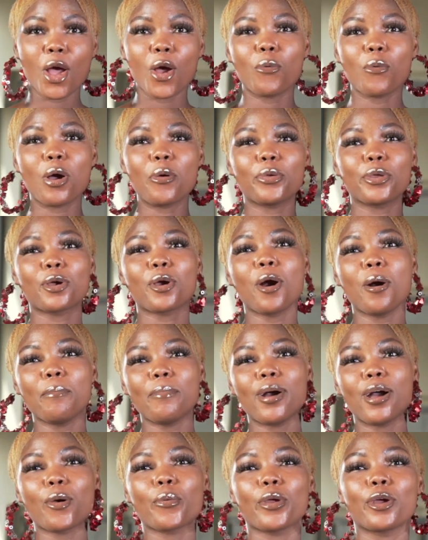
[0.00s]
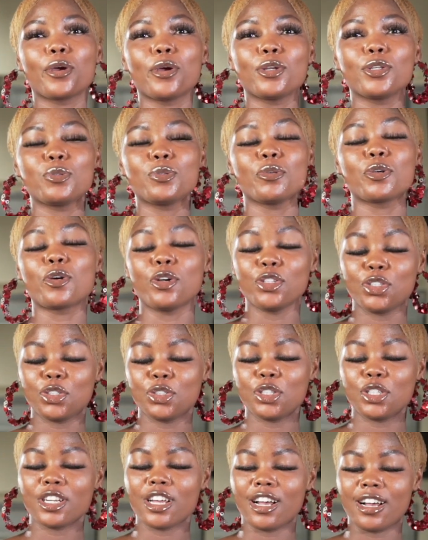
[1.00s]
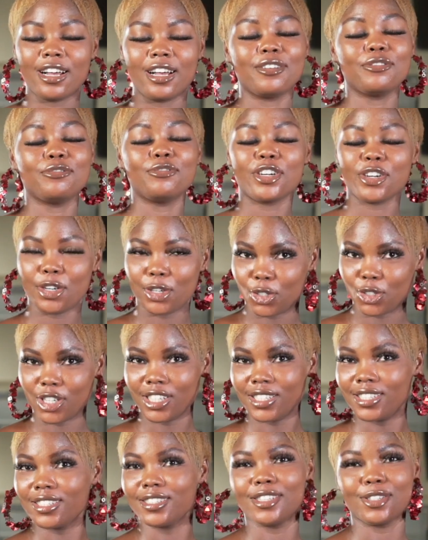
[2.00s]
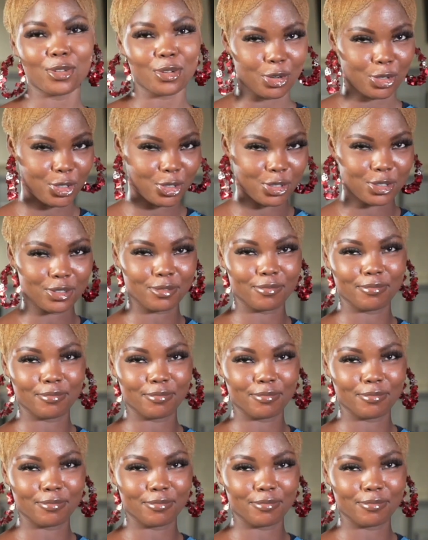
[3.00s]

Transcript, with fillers: When we come back, we're going to be continuing our very interesting discussion.